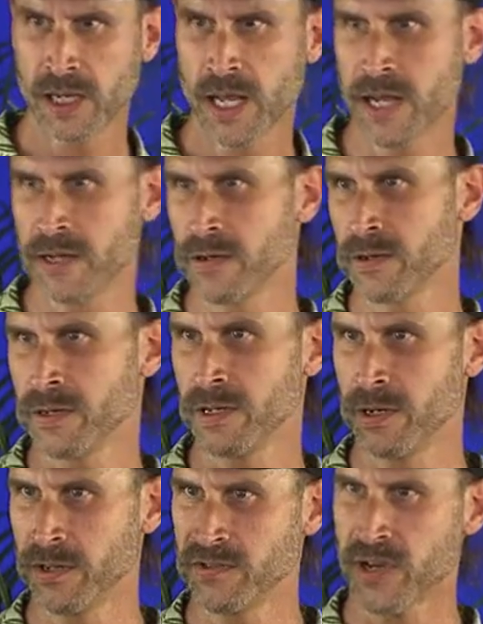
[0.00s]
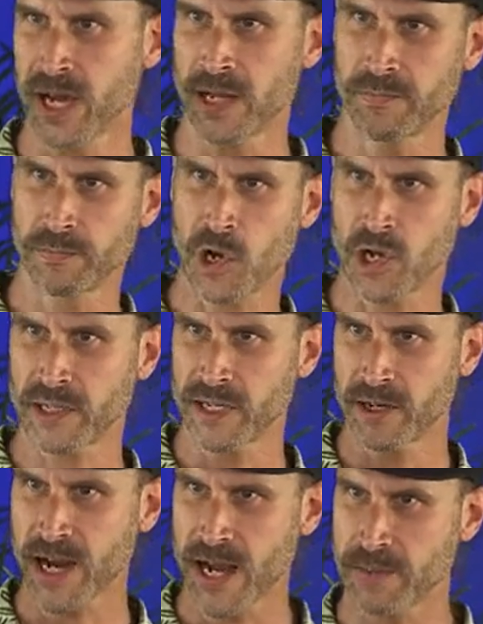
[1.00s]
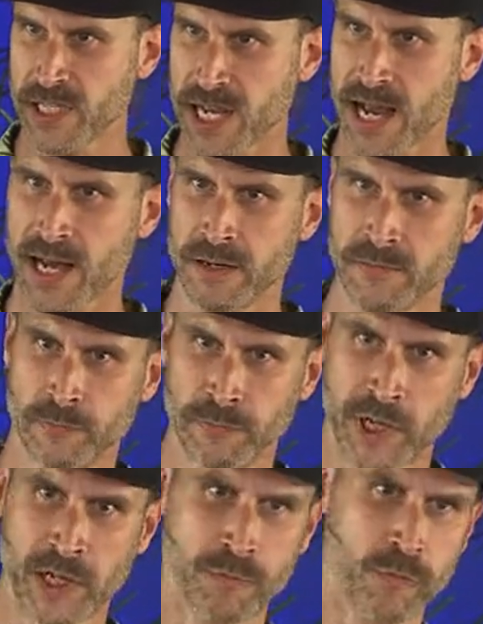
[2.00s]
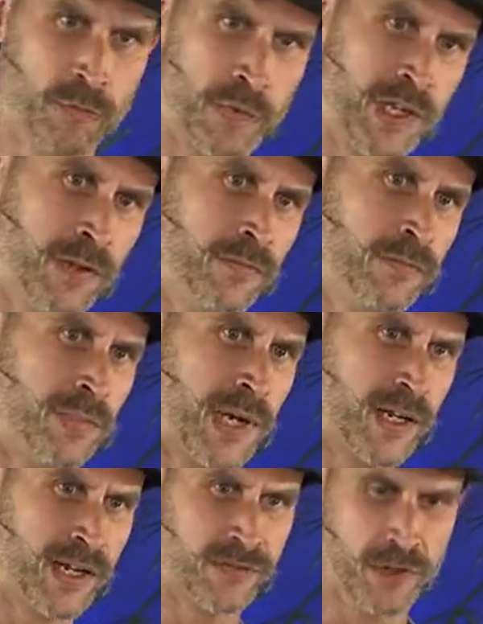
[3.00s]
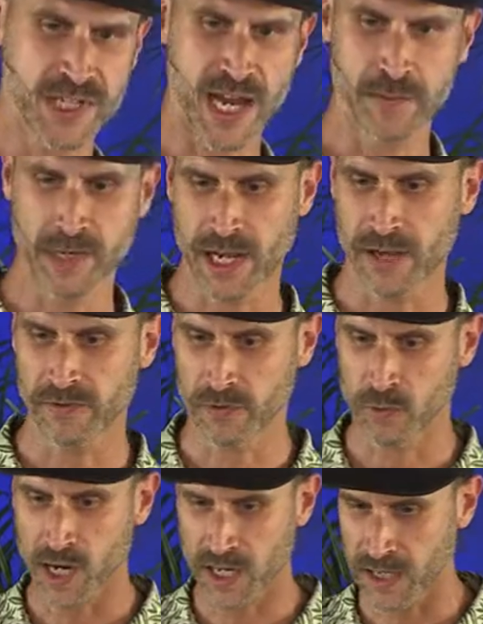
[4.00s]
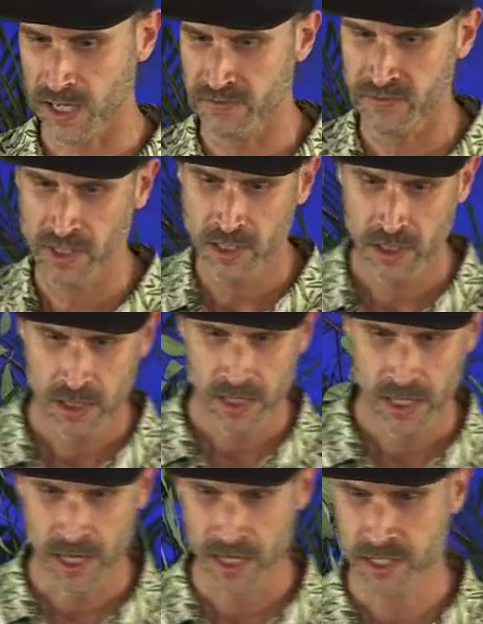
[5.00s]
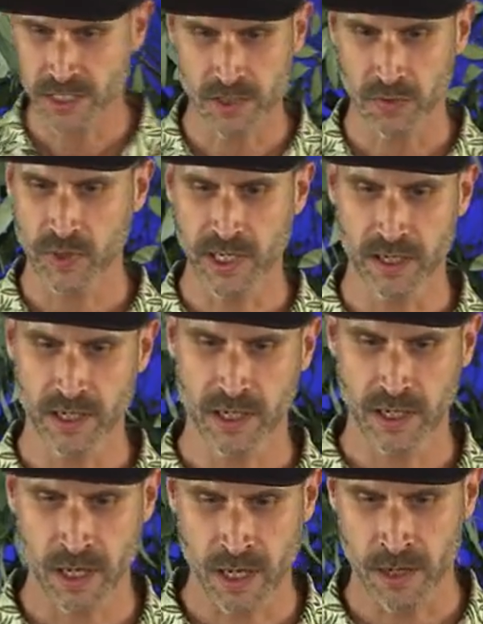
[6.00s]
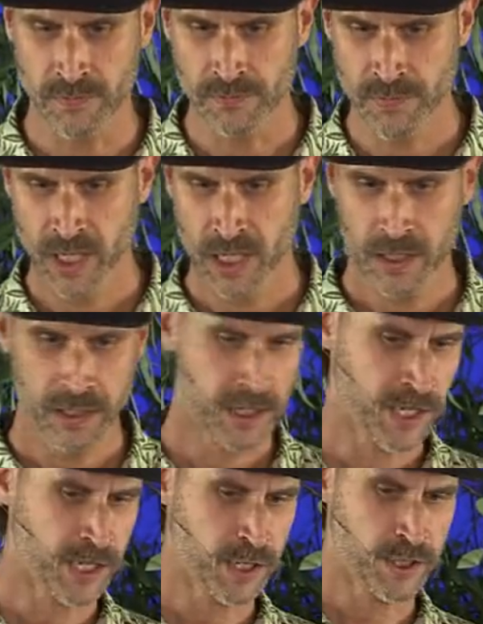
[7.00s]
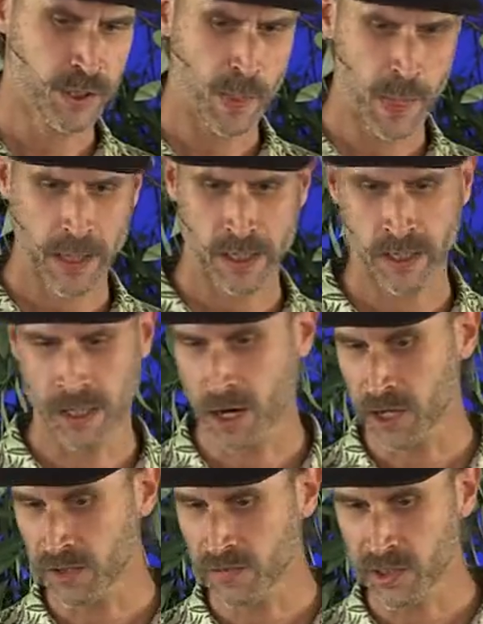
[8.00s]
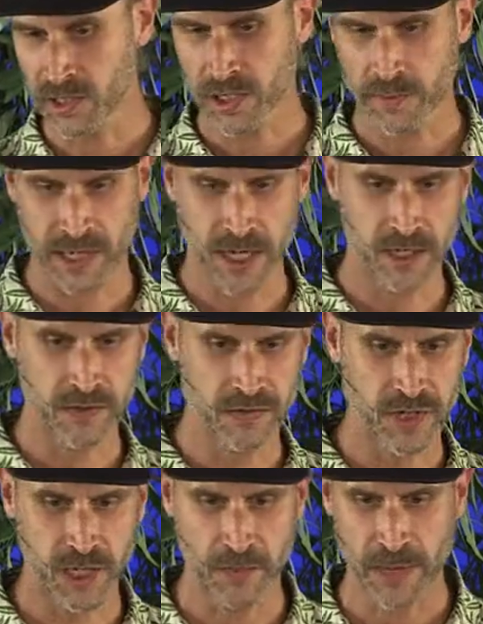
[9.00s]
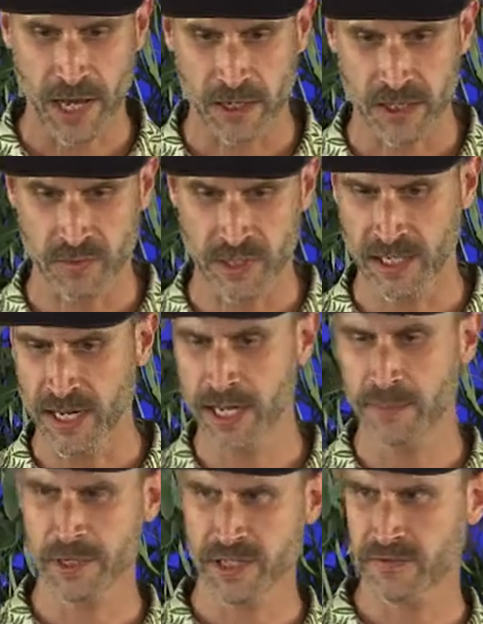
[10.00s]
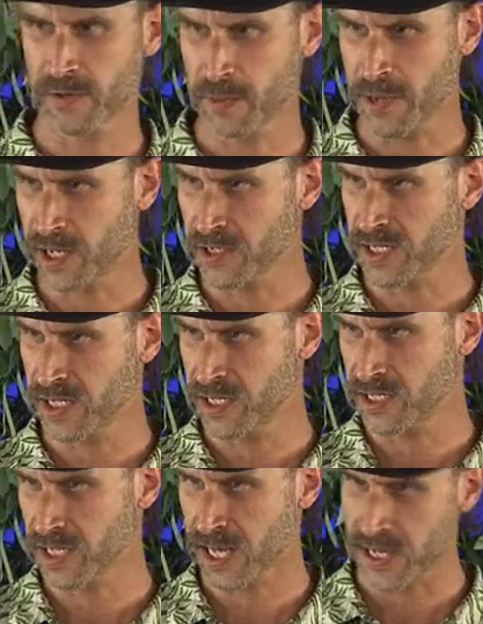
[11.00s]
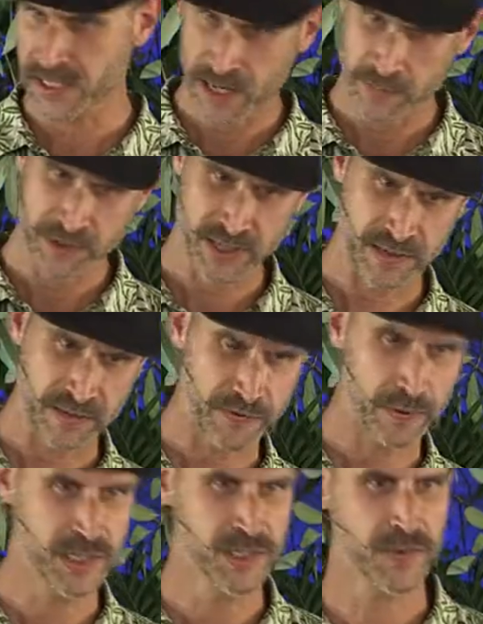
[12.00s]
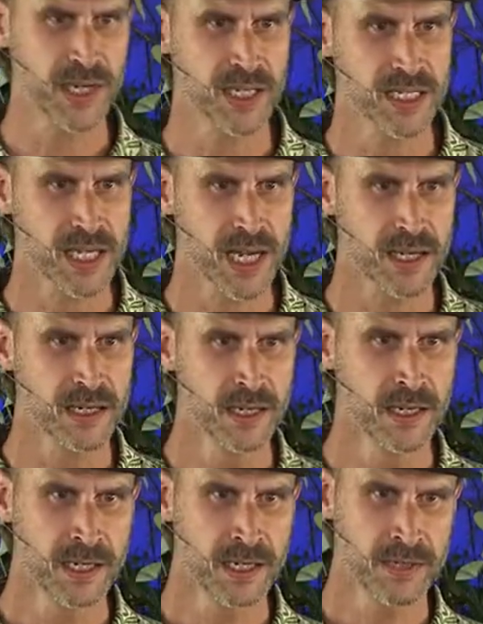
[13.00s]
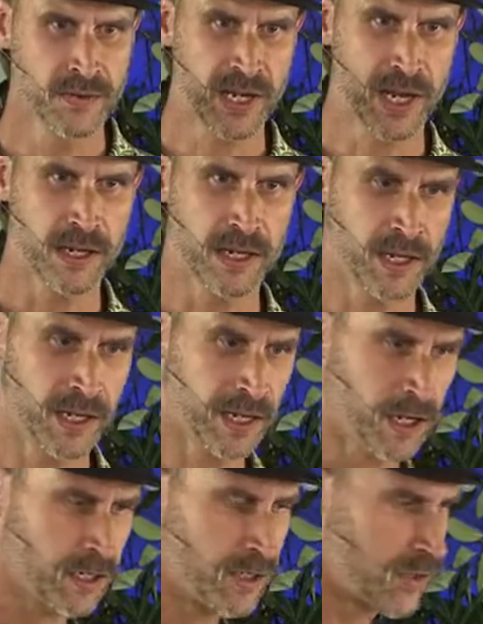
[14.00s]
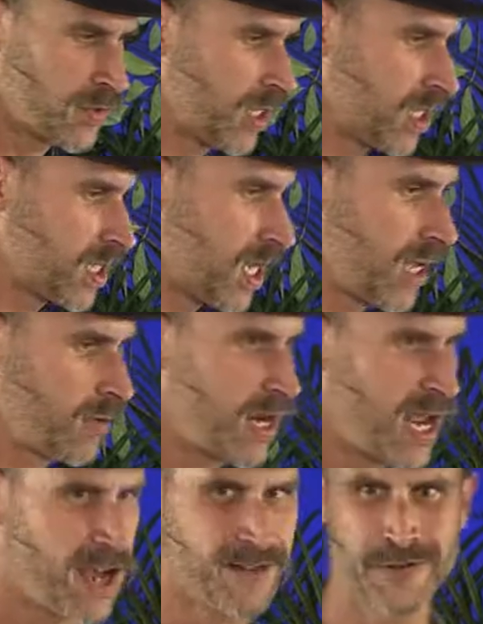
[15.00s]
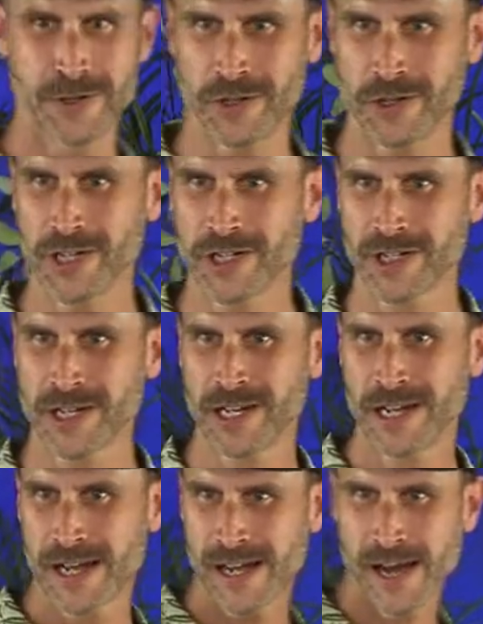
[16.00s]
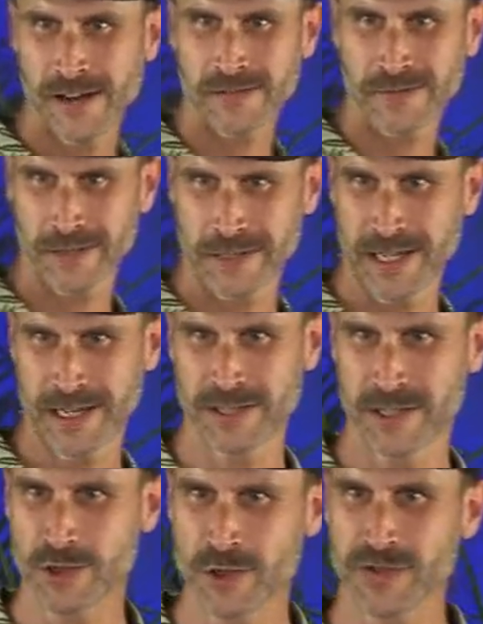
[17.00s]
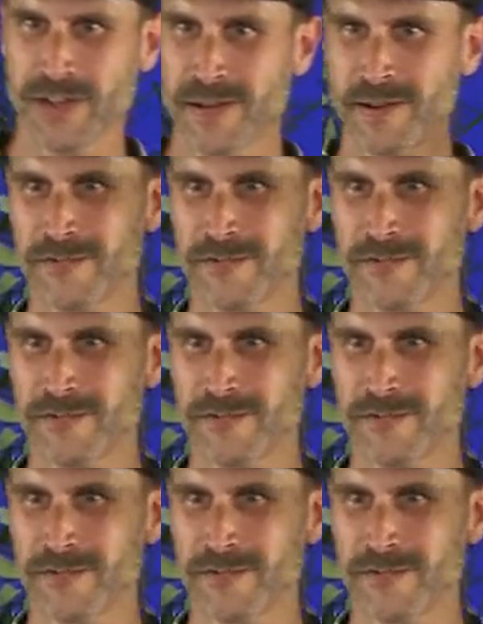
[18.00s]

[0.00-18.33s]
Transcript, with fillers: And you're, you know, you've got pollinator habitat and, and, and biodiverse habitat for wildlife. And it's just a win. Um, and uh, olive oil coming out of uh, Palestine, we got 90% from the Palestinian side, 10% from the Israeli side we got, and on the Israeli side, we're half Jewish, half, yeah, it's a Jewish family